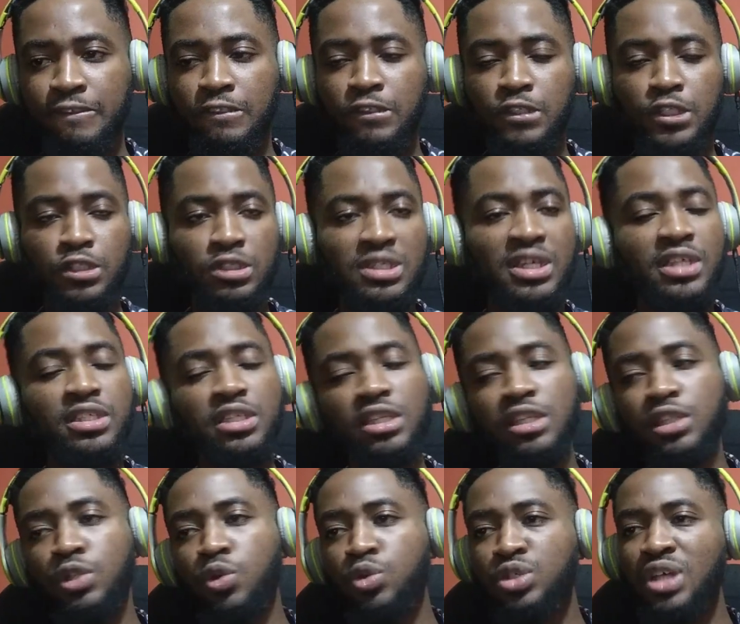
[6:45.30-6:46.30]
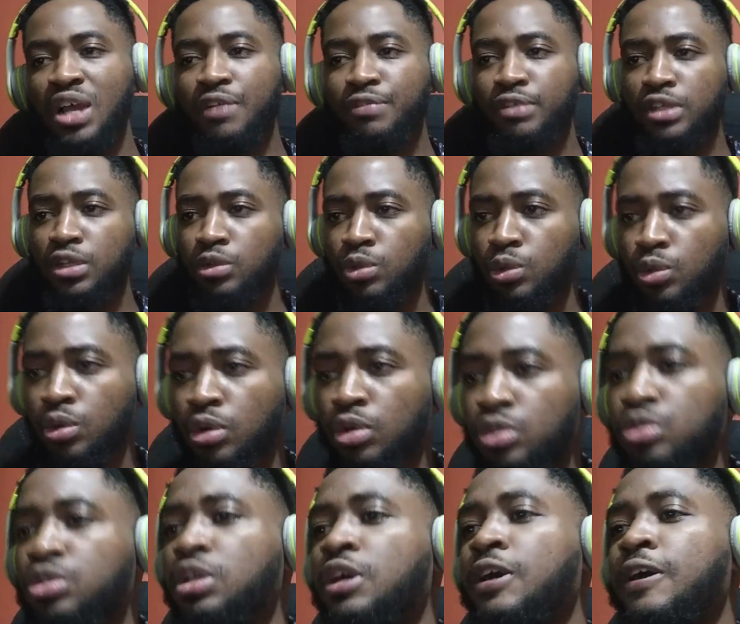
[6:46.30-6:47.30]
Society ignores Africa with
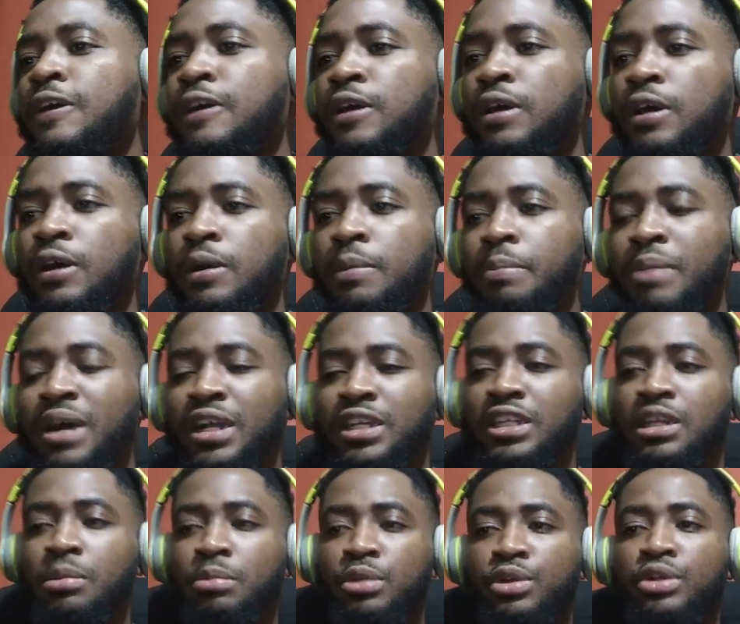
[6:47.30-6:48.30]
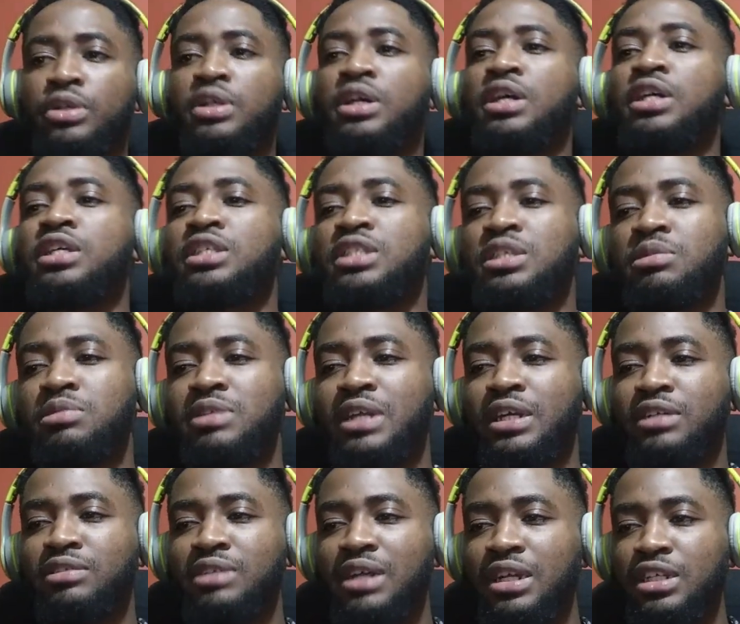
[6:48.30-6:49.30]
wars. Back in America, it seems
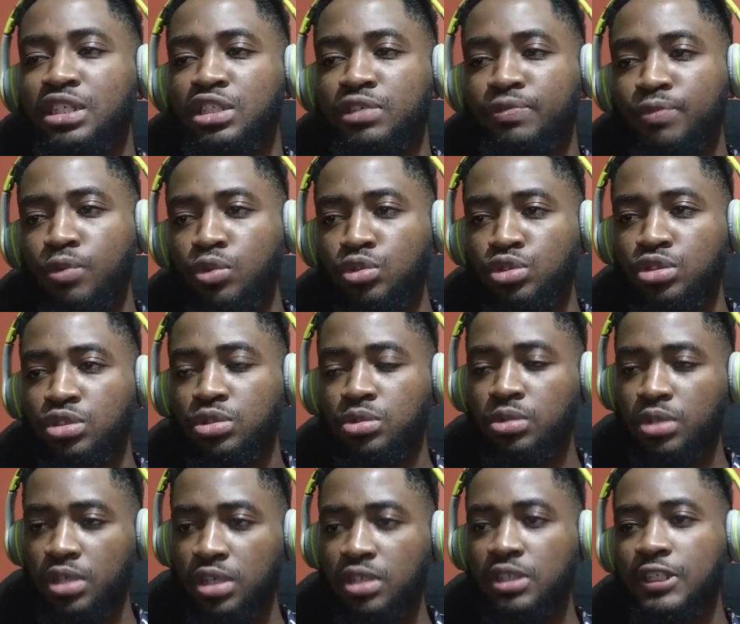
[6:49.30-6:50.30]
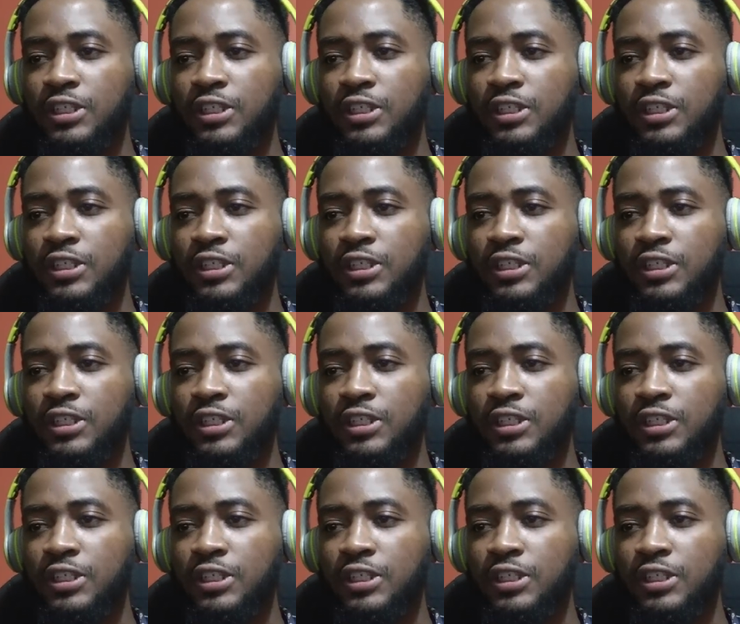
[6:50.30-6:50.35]
like crack is forced. Okay.